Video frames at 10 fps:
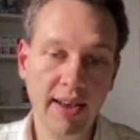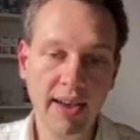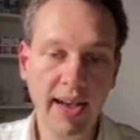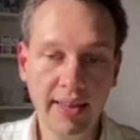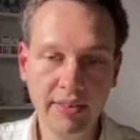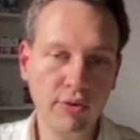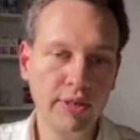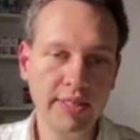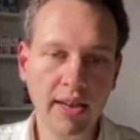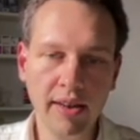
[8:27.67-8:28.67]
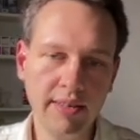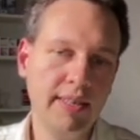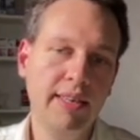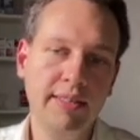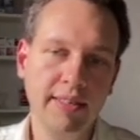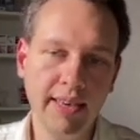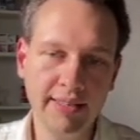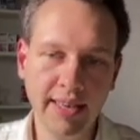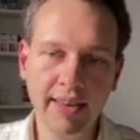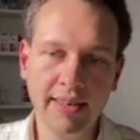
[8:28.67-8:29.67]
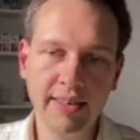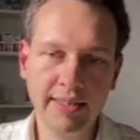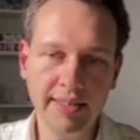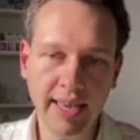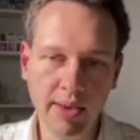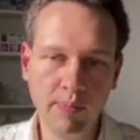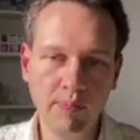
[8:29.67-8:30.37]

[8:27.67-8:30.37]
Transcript: And the result is exactly the same